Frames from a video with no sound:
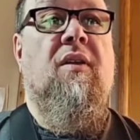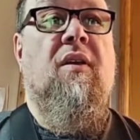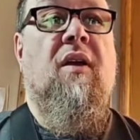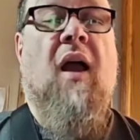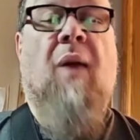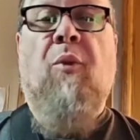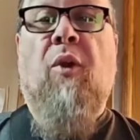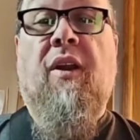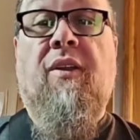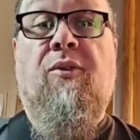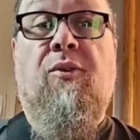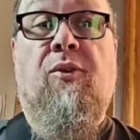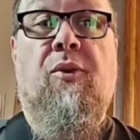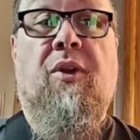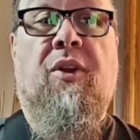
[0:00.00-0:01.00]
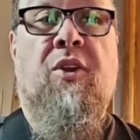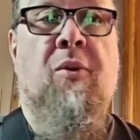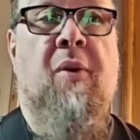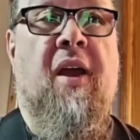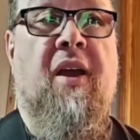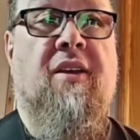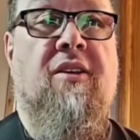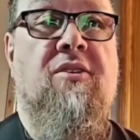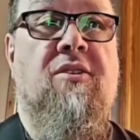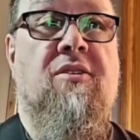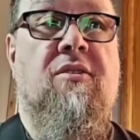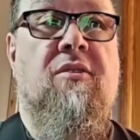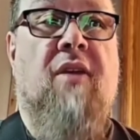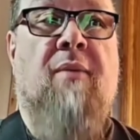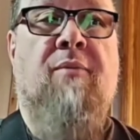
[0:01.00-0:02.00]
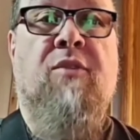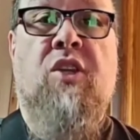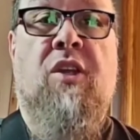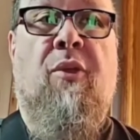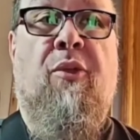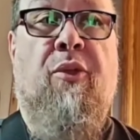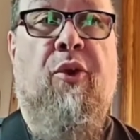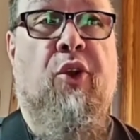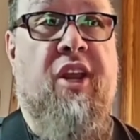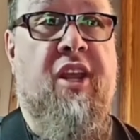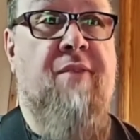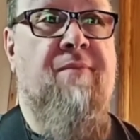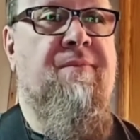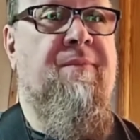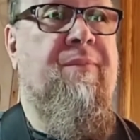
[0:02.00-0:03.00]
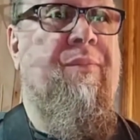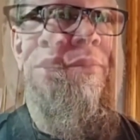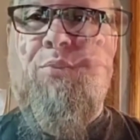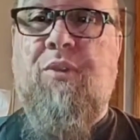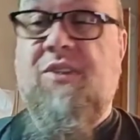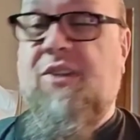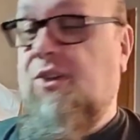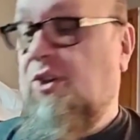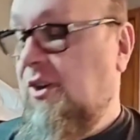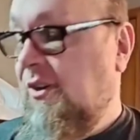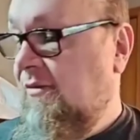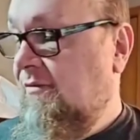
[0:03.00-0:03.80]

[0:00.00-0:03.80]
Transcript: I'm running through a NUX MG30 bridge position.